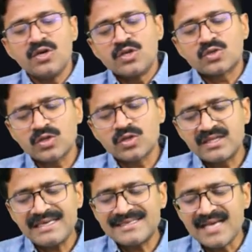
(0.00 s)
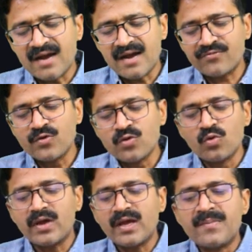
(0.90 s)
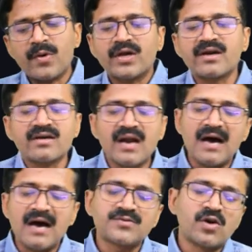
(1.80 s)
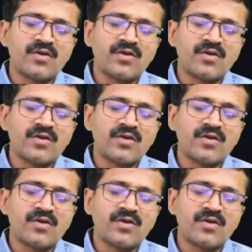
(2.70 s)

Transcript: So these are few important graphs or